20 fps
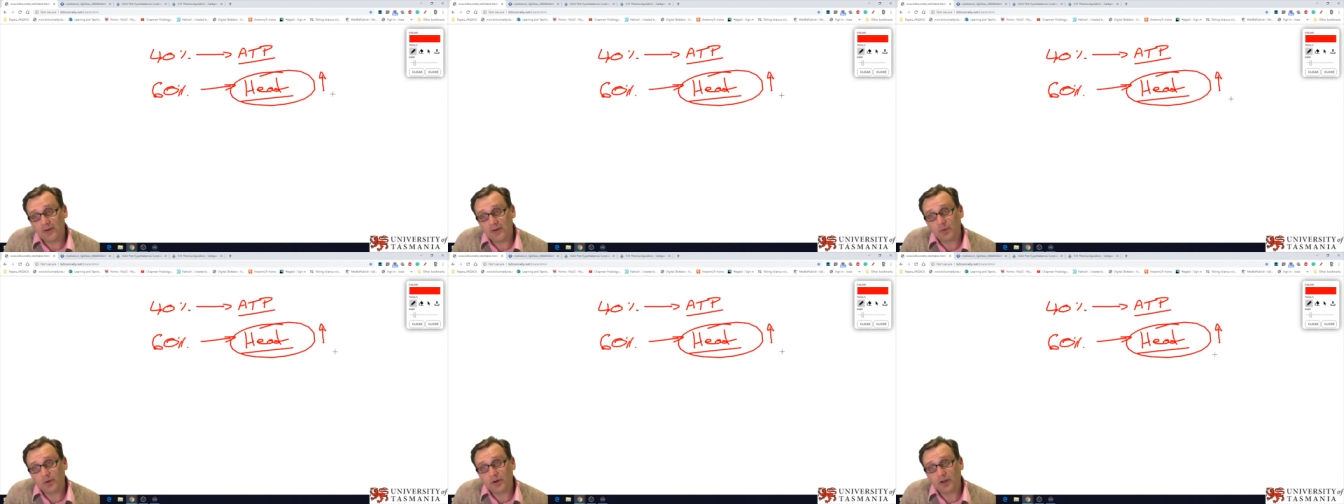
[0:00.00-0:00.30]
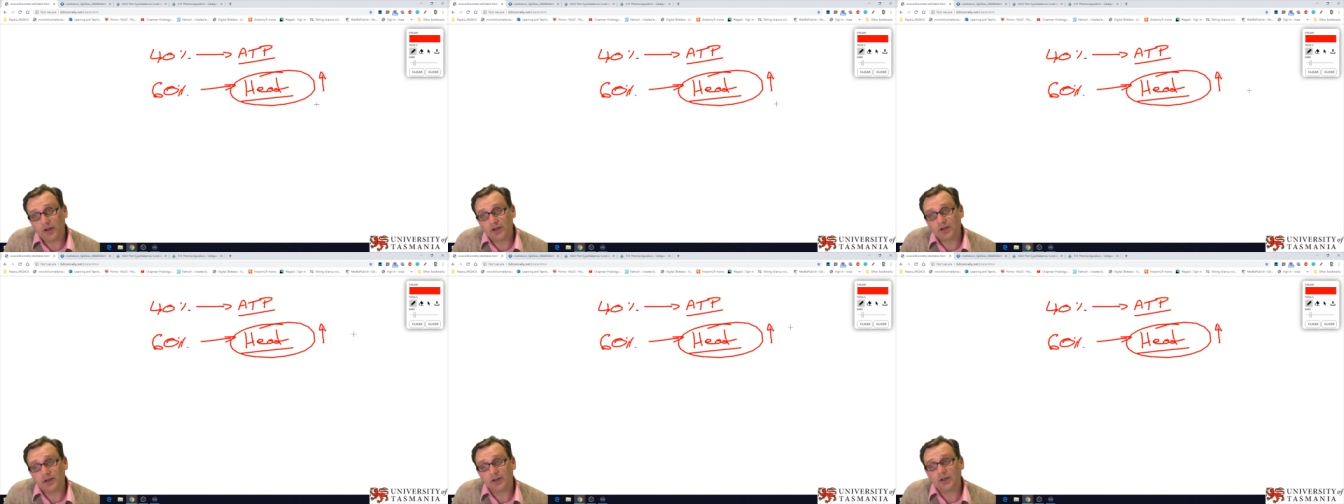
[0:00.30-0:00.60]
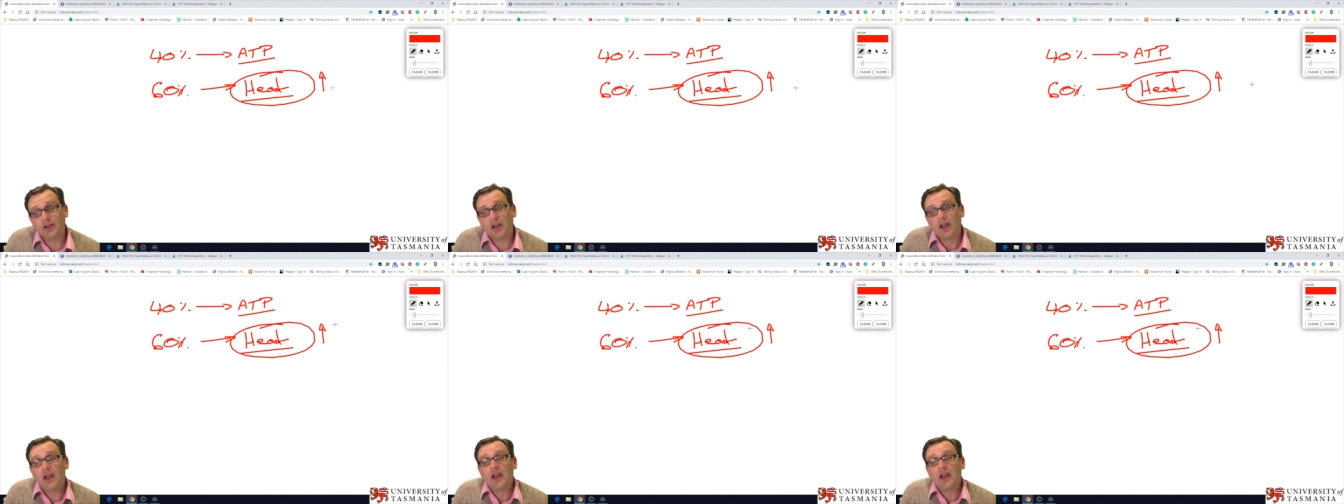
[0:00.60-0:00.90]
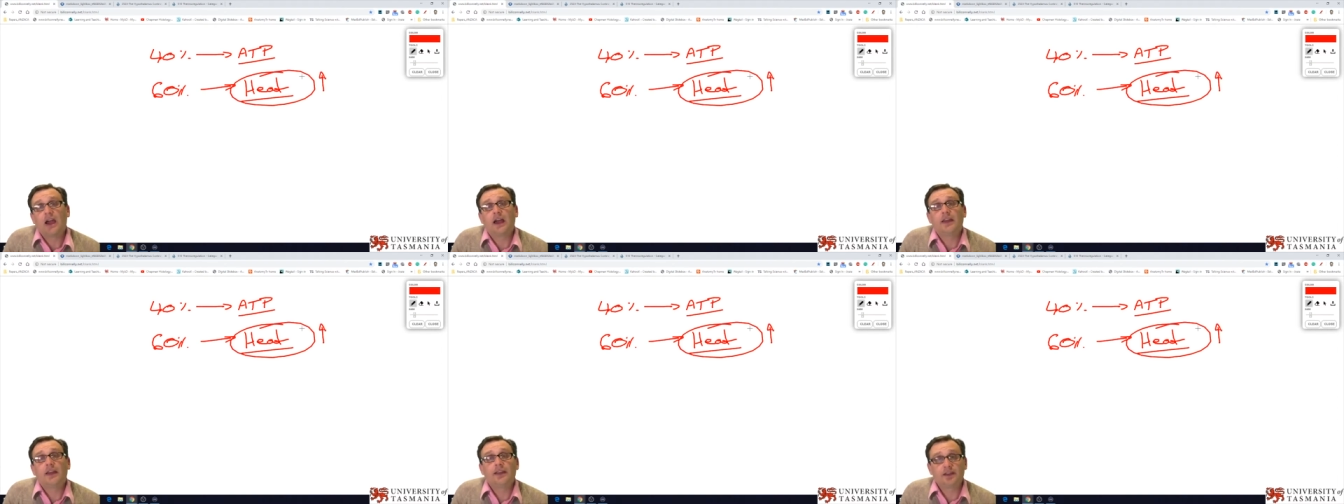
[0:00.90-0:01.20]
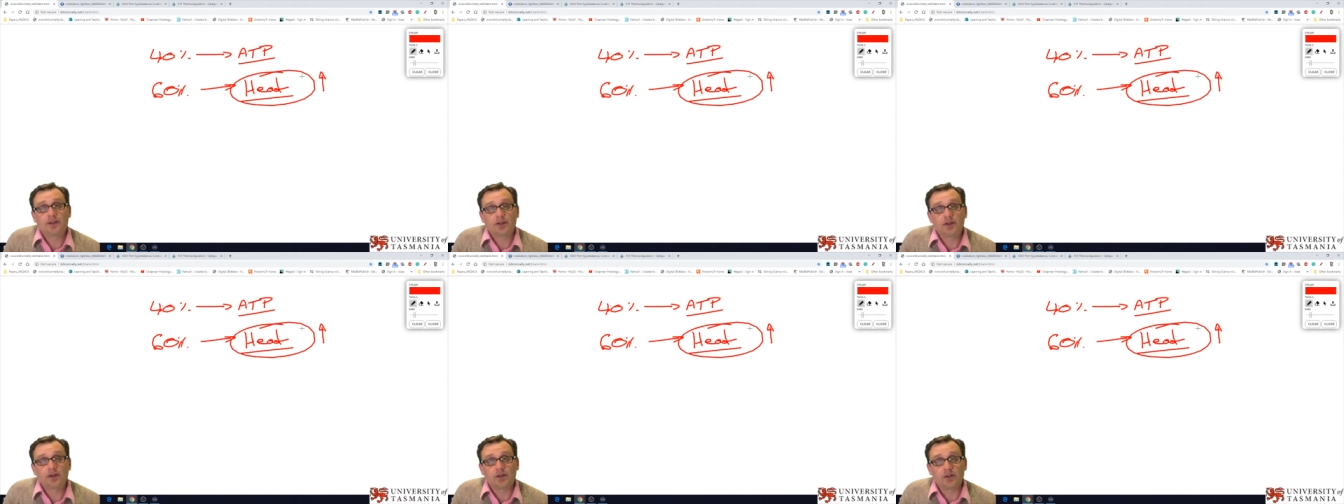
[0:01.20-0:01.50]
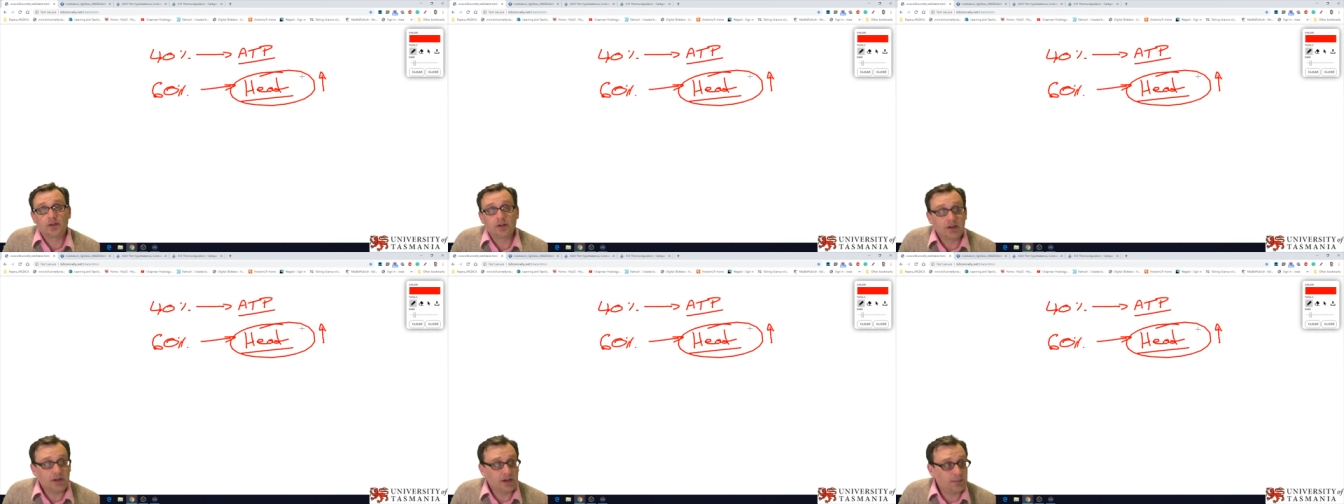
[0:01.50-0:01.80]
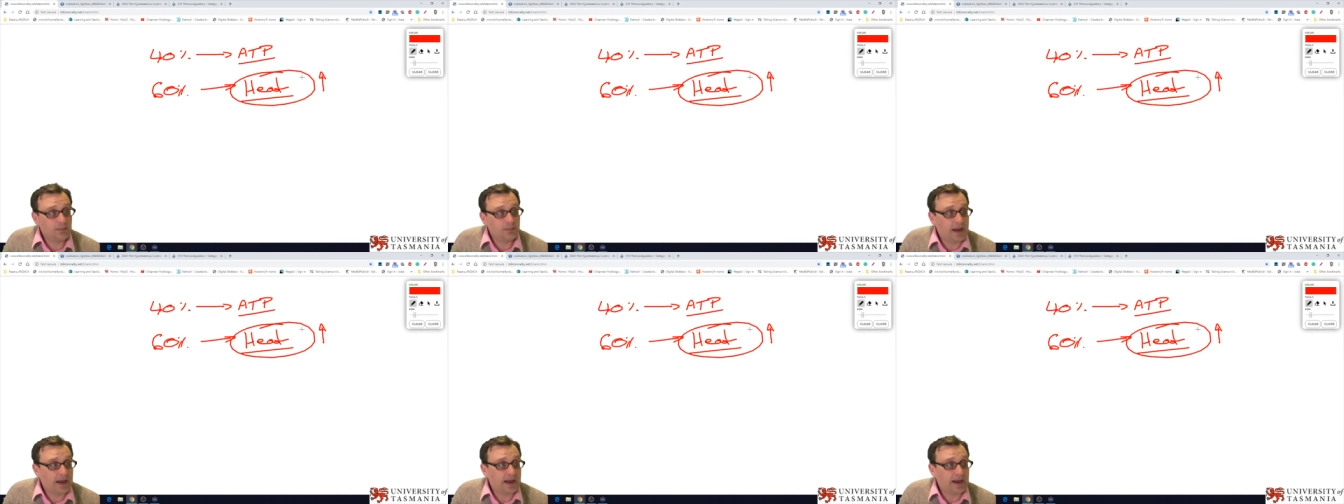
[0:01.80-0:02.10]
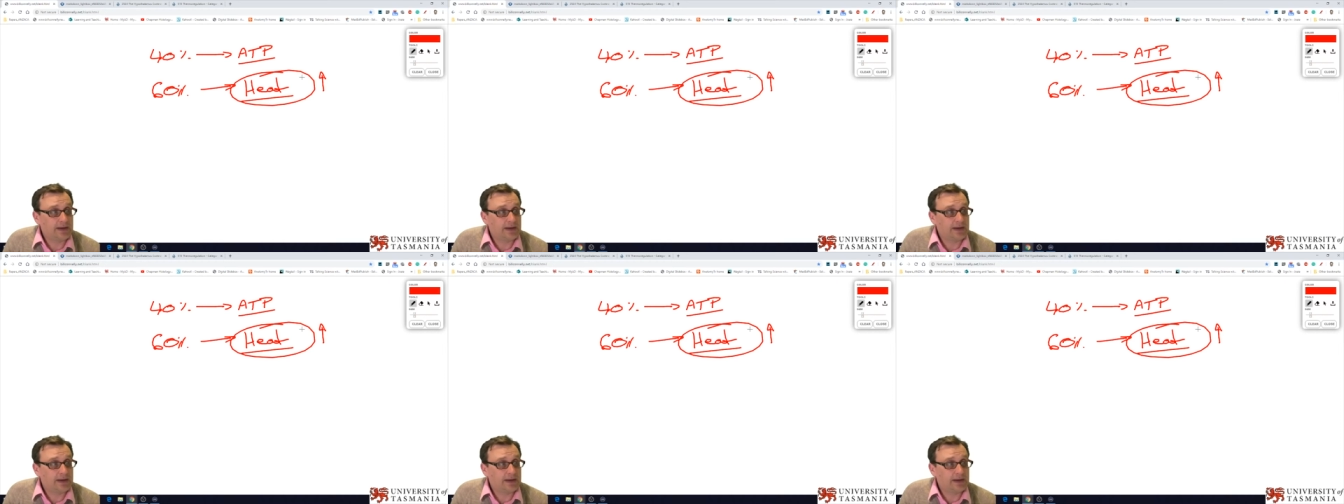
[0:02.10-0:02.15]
heat production, and that's going to